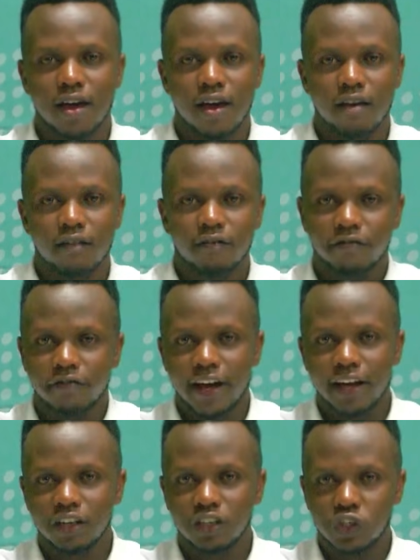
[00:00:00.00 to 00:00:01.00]
Fine
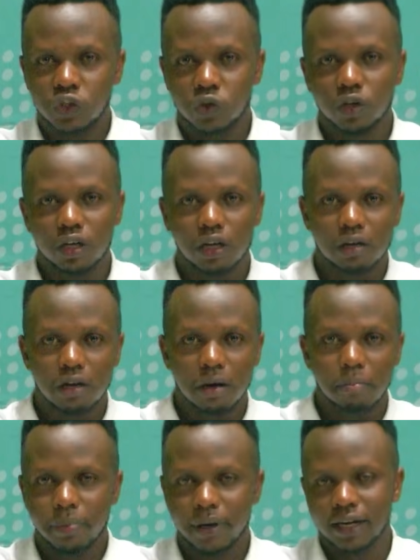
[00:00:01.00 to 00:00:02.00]
stroke
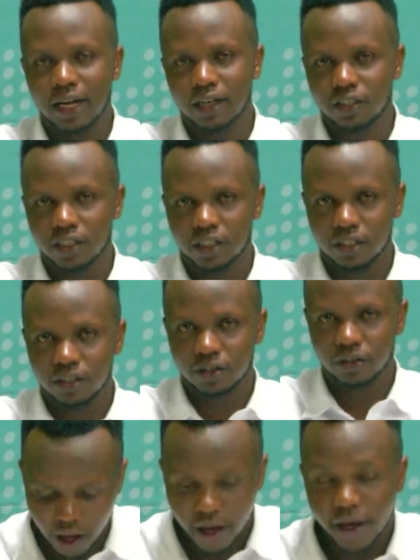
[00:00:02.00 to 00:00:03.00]
penalty.
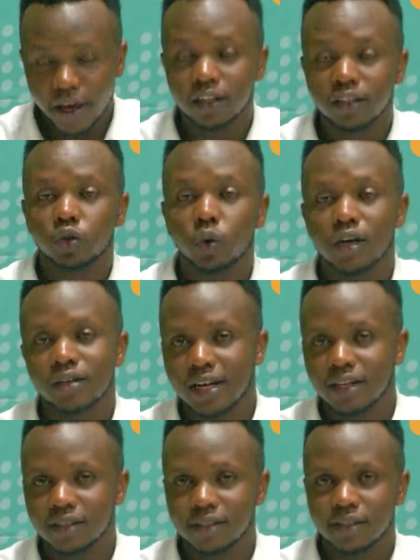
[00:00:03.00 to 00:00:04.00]

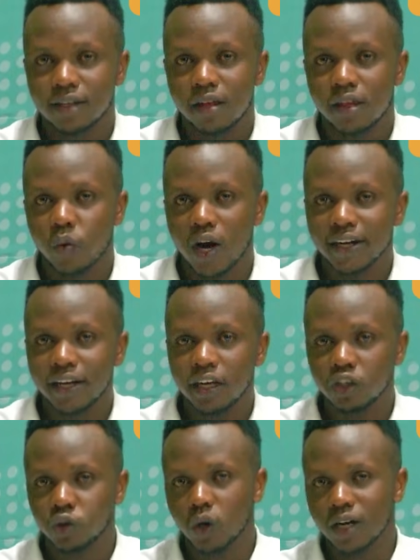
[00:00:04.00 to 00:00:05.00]
Insurance, the word
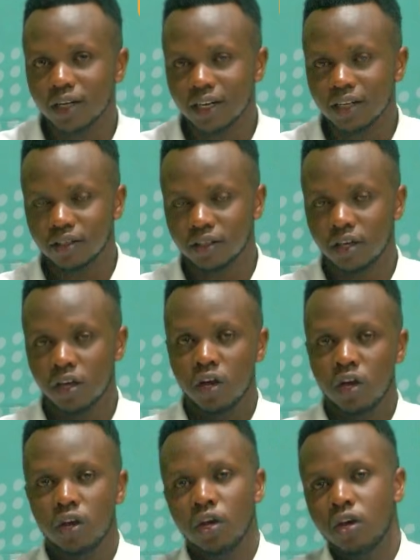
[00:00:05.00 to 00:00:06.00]
insurance,
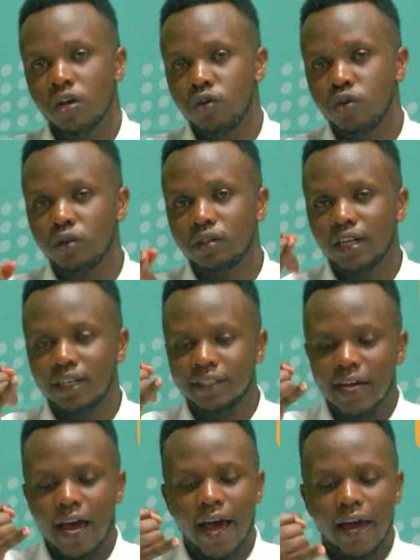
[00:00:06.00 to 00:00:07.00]
you use letter
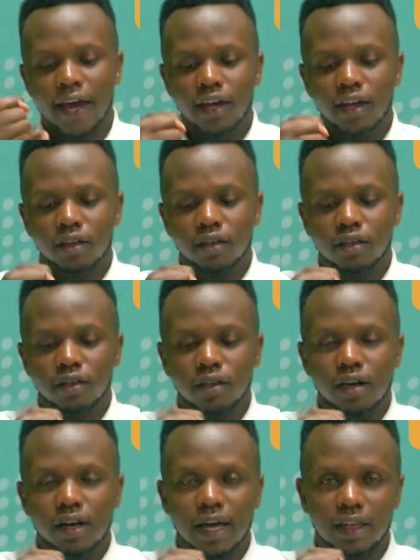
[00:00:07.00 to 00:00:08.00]
I
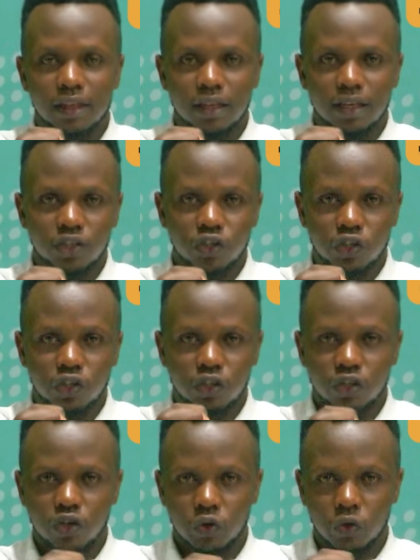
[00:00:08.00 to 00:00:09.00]
like this,
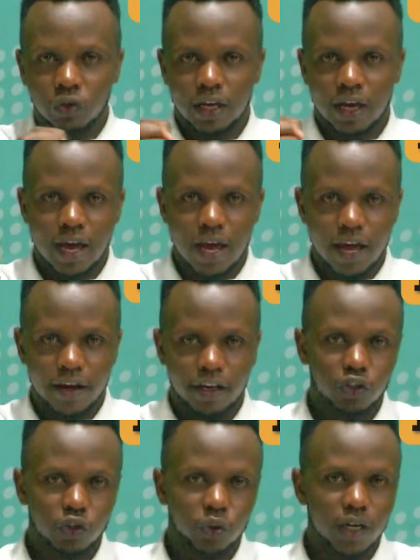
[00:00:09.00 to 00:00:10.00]
you say
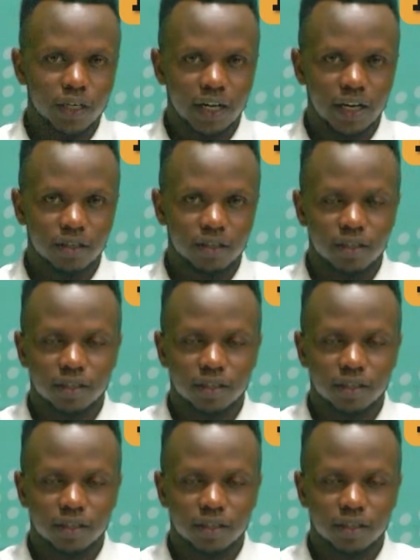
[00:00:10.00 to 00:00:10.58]
insurance.